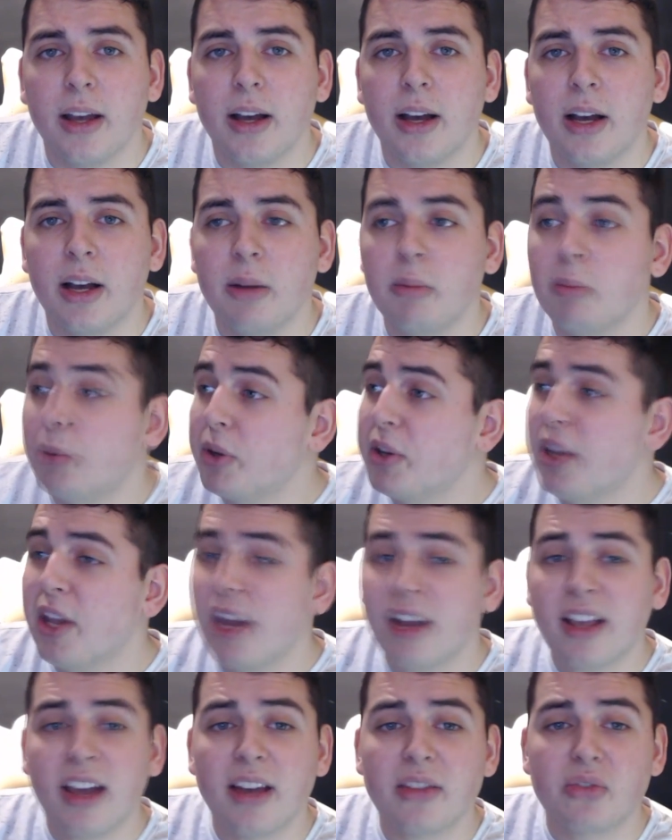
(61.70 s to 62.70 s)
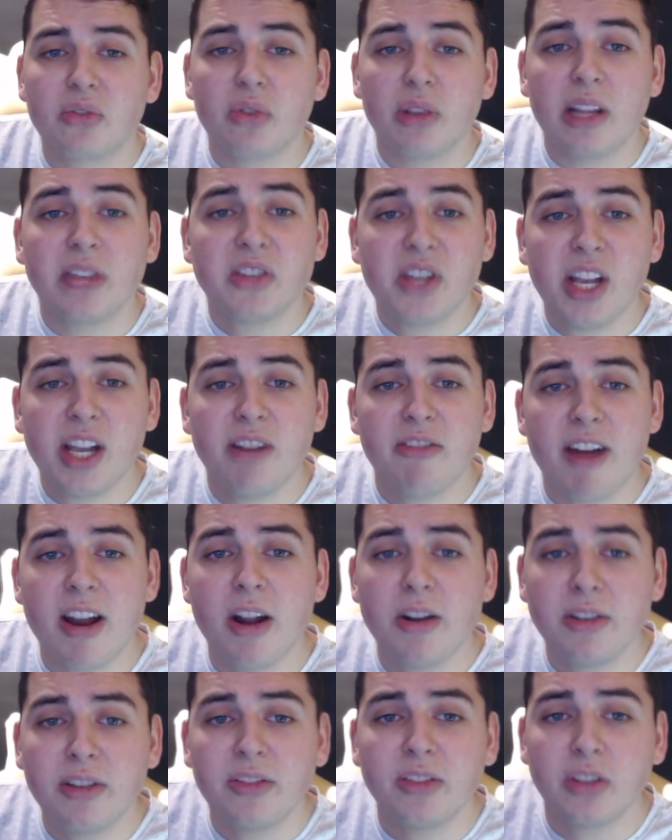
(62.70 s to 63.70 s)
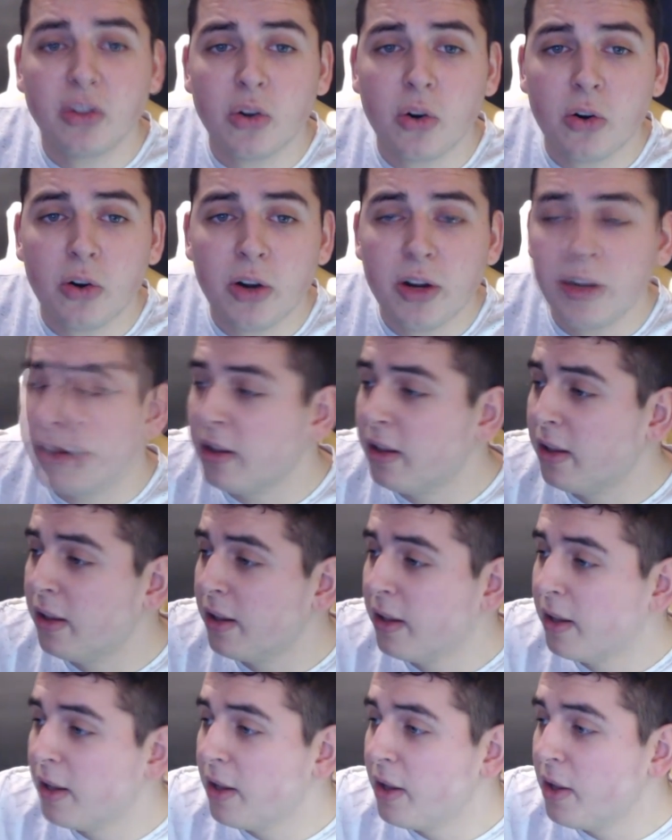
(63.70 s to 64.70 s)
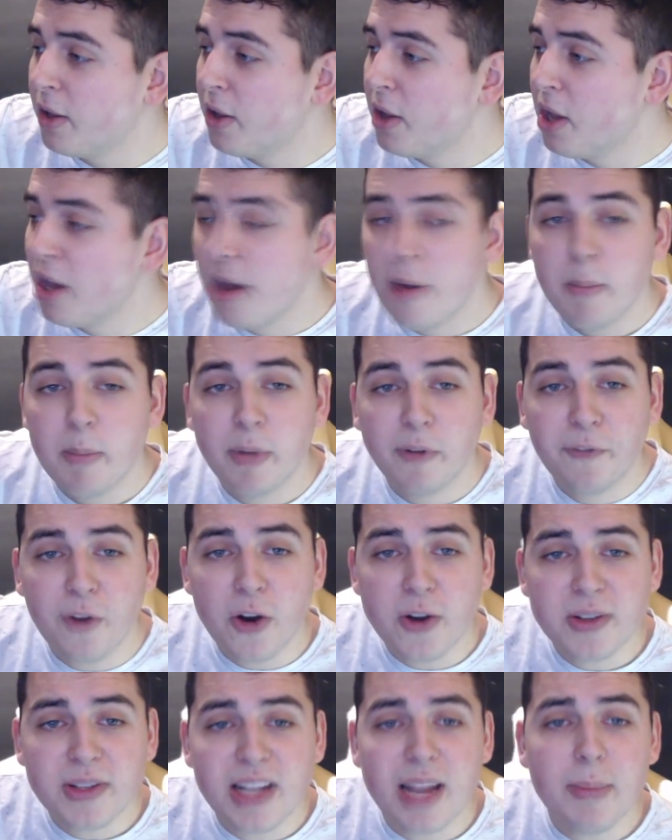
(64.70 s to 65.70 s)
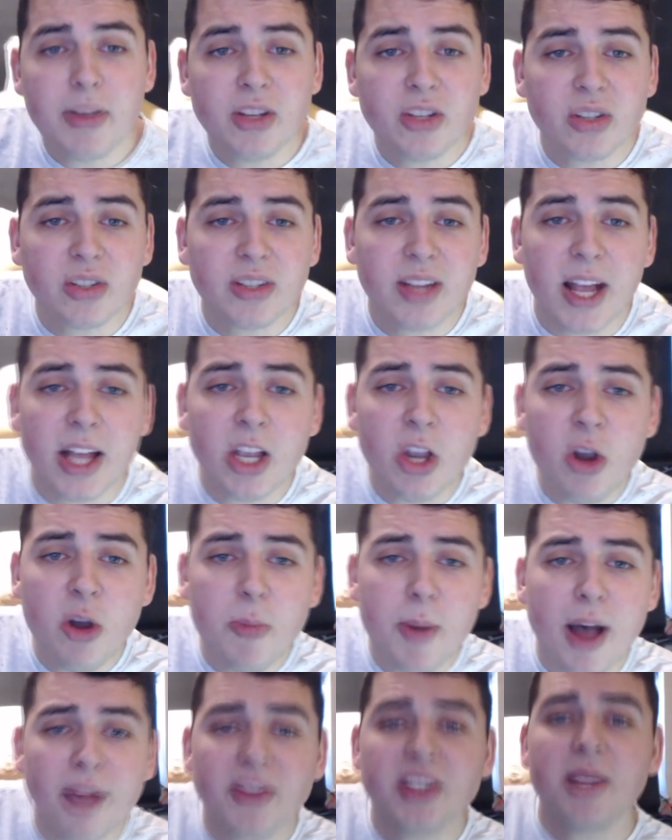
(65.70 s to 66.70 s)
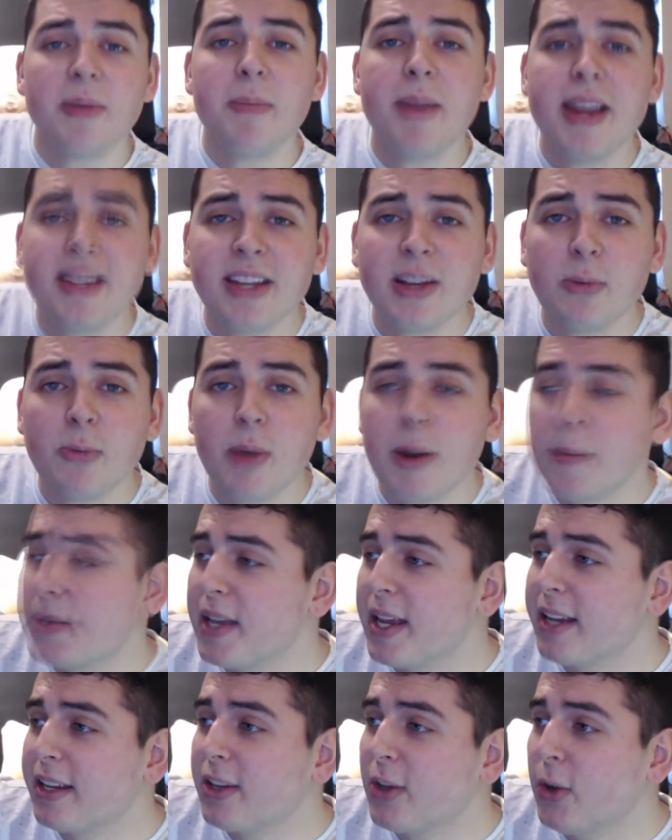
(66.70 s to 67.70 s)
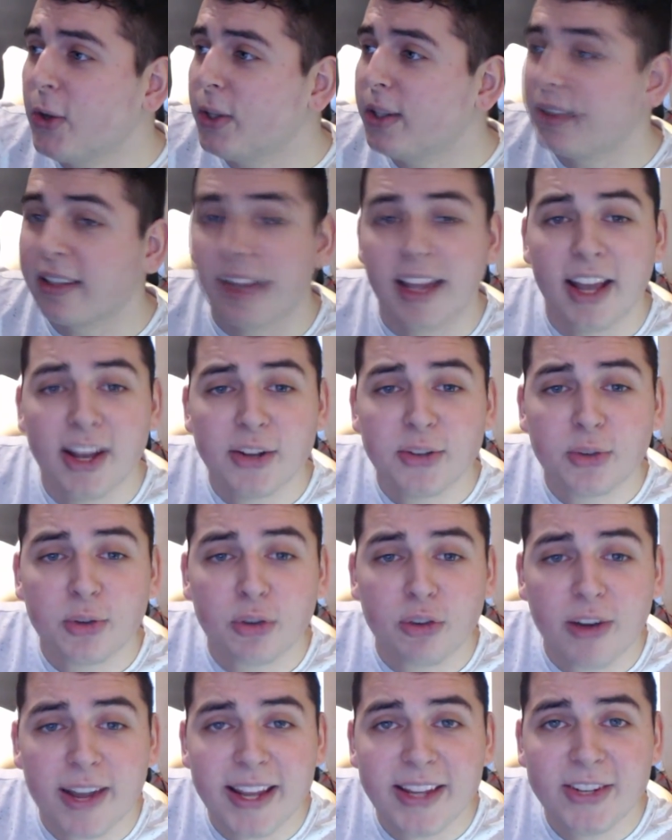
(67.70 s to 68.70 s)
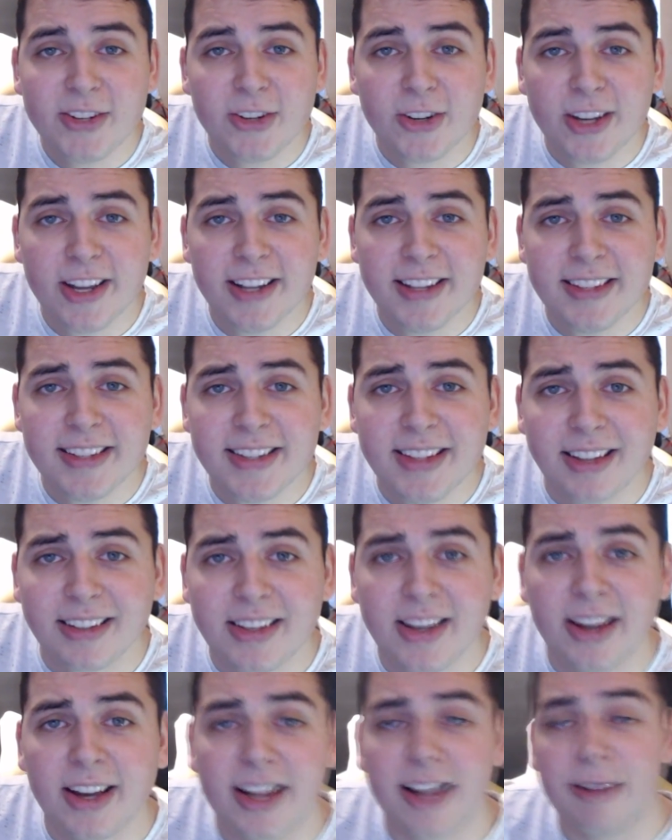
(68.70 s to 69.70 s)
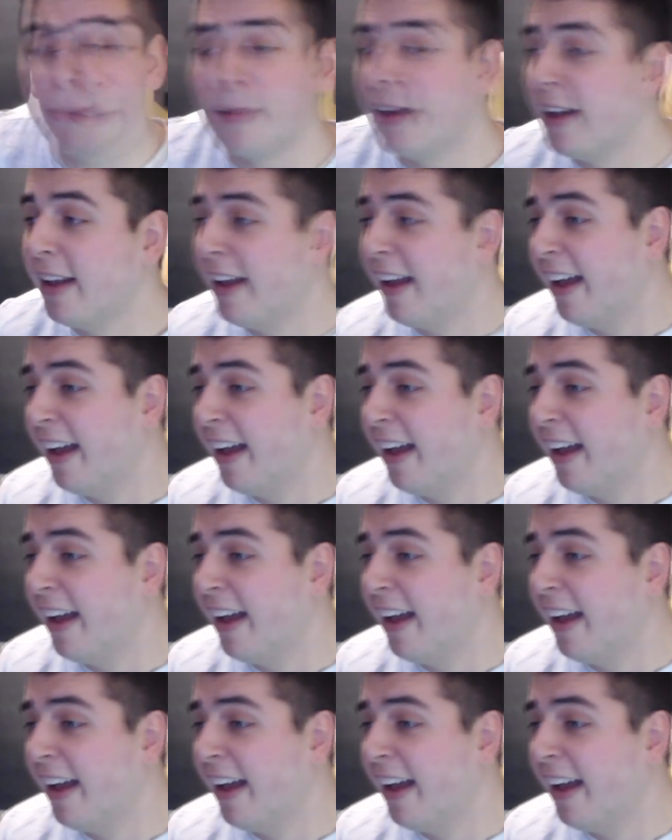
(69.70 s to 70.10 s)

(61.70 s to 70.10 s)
But yeah, guys, let's get right on to the tutorial. But first, let me just tell you about this amazing website called TradeYourGuns.com.